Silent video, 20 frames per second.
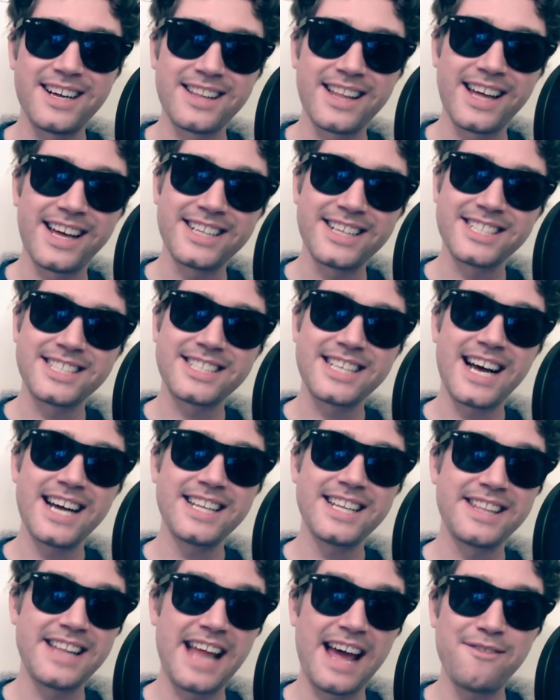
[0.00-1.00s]
they
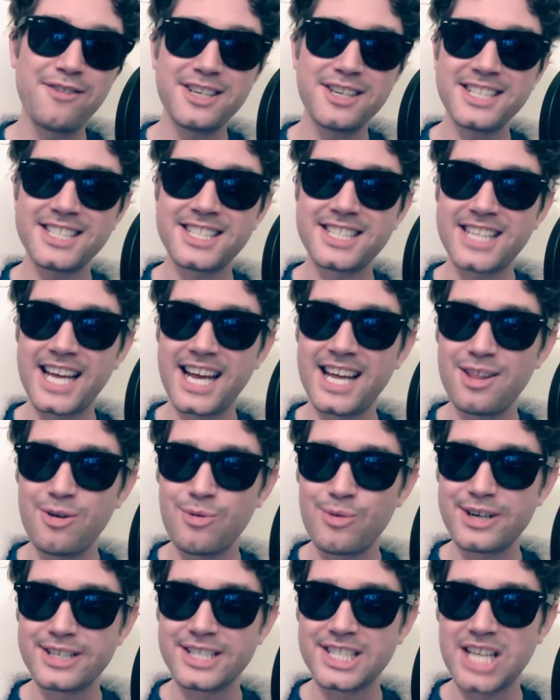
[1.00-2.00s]
decide never to say the
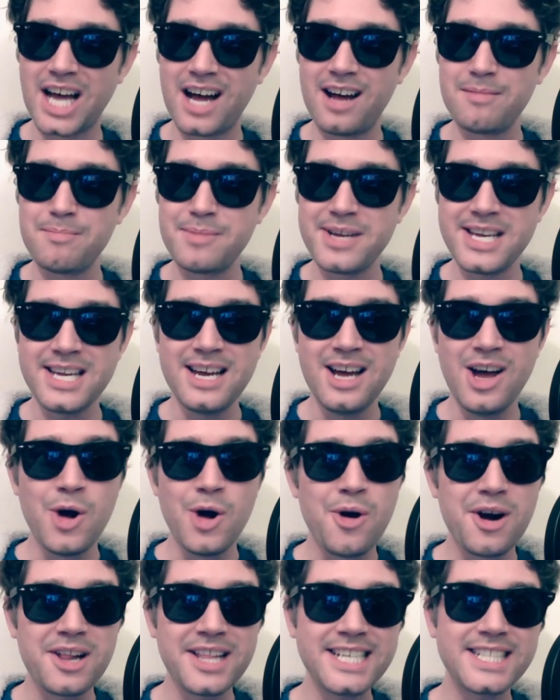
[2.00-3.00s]
word zombie,
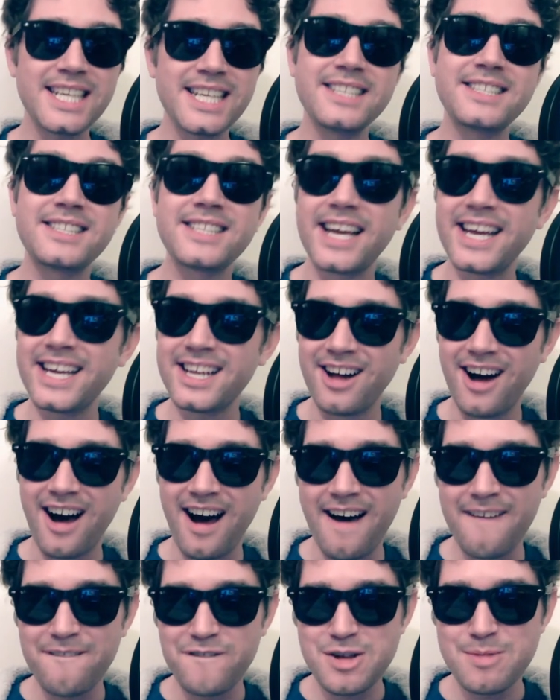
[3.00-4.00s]
or at least they say it
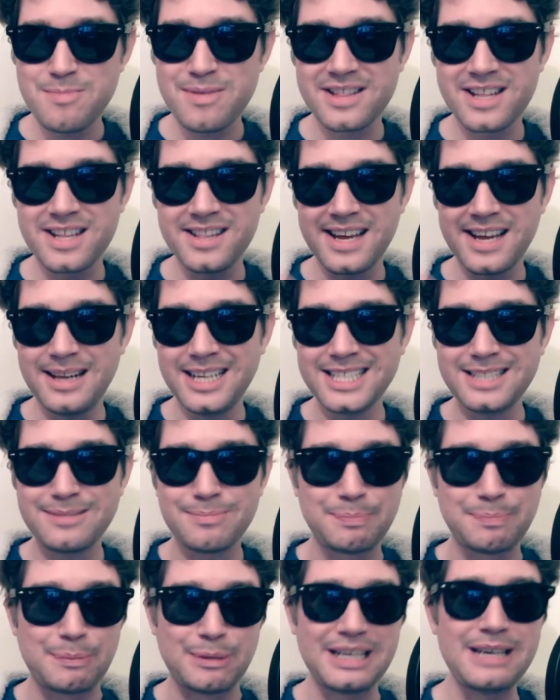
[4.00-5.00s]
often, but then they
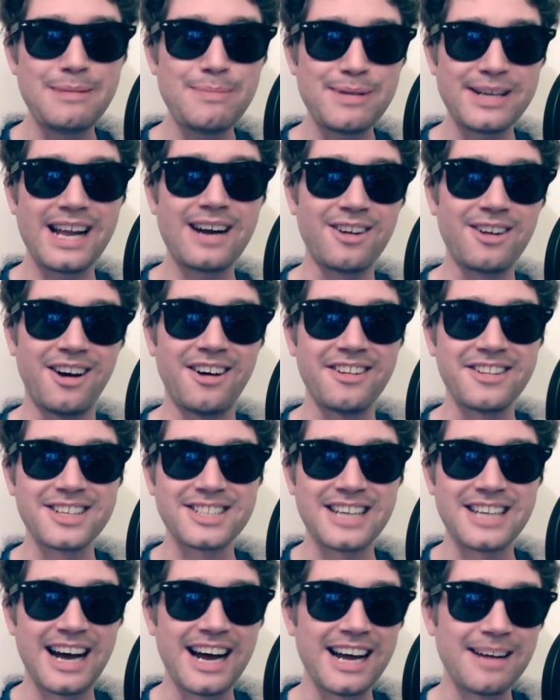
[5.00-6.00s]
just bleep it out all the
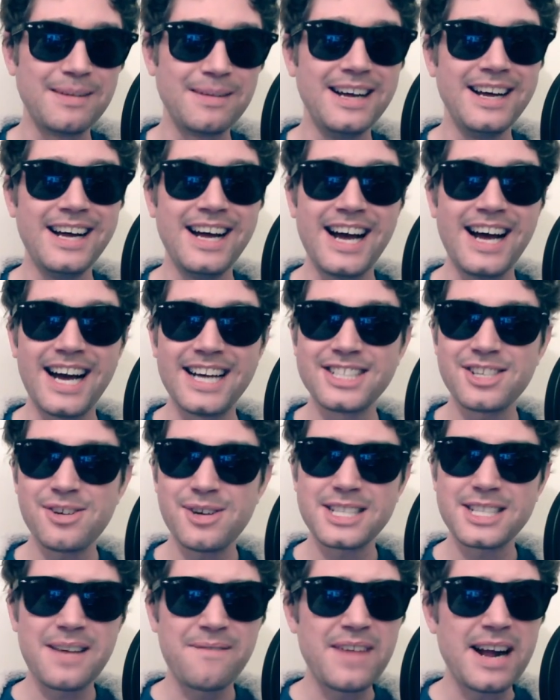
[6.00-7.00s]
time. And so
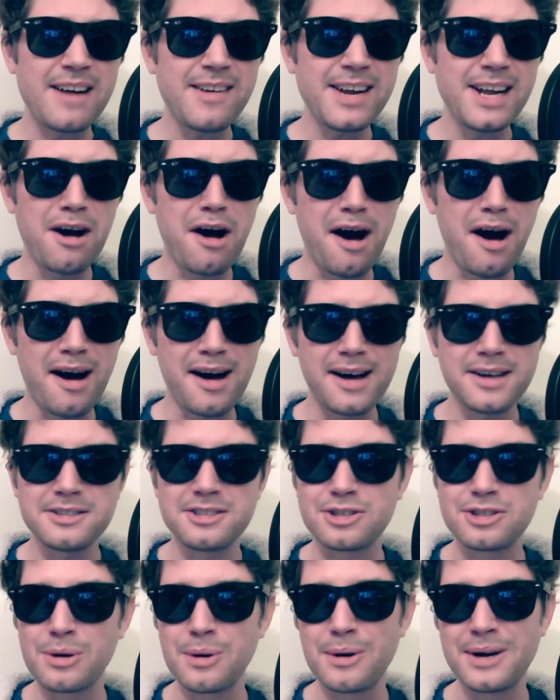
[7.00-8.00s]
it's a very odd
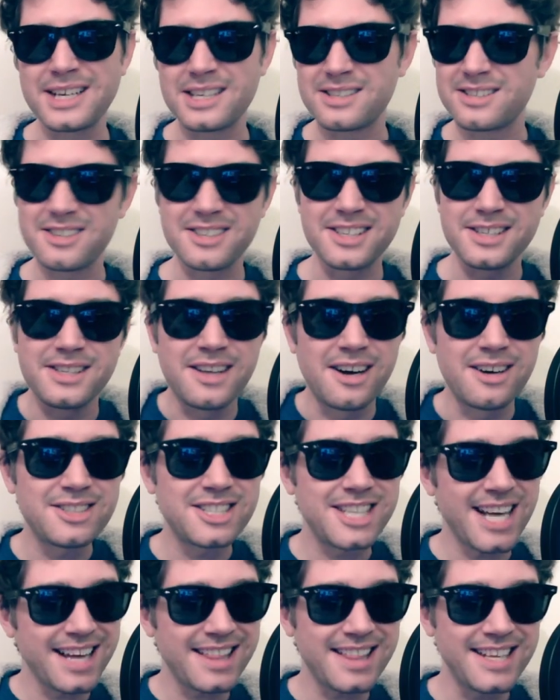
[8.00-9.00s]
choice. So you know,
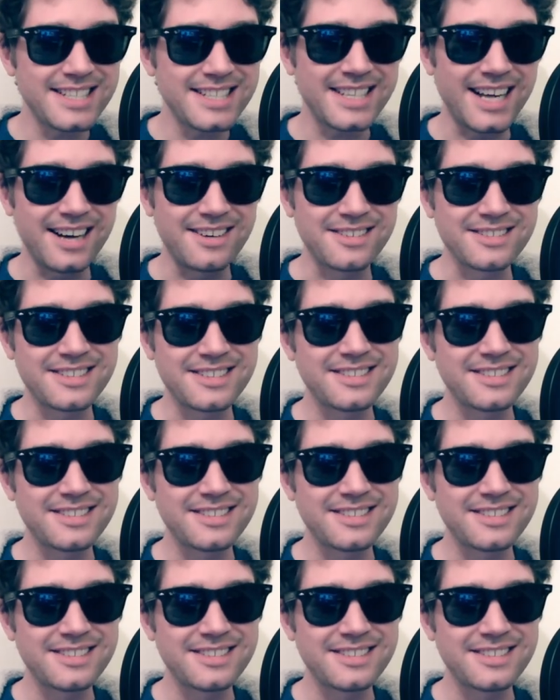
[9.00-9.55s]
check this out.